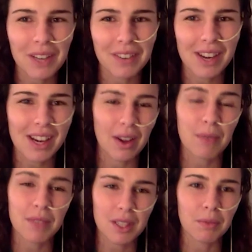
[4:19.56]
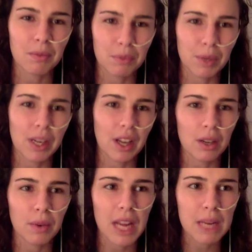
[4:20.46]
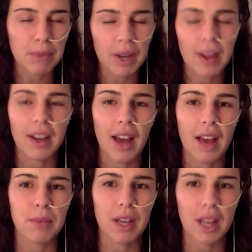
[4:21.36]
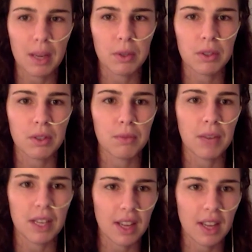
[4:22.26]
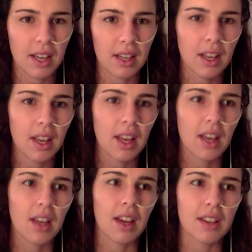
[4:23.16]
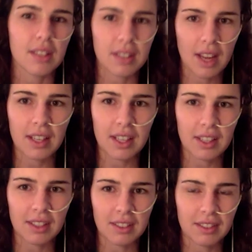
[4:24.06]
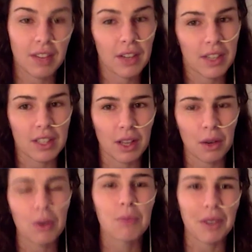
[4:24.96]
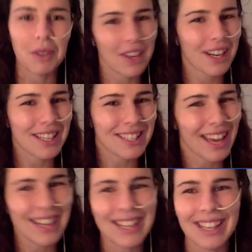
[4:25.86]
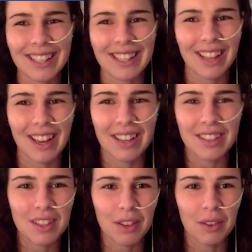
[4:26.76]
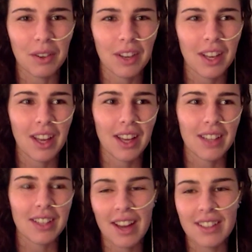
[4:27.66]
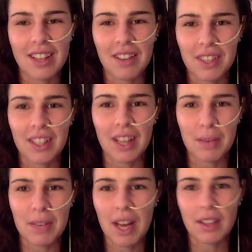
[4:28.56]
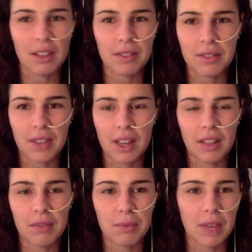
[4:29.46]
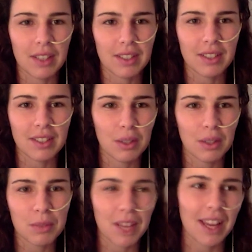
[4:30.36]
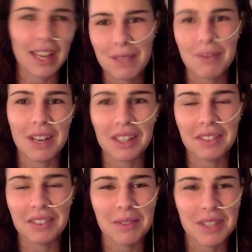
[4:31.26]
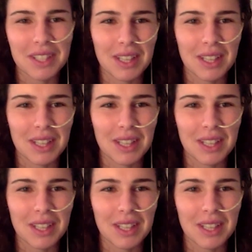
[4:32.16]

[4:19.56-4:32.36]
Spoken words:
right now. I'm still pretty underweight, but I've been able to maintain a steady, very slow, but very steady incline. So yeah, definitely. I mean, I love my tubes. I hate them and I love them at the same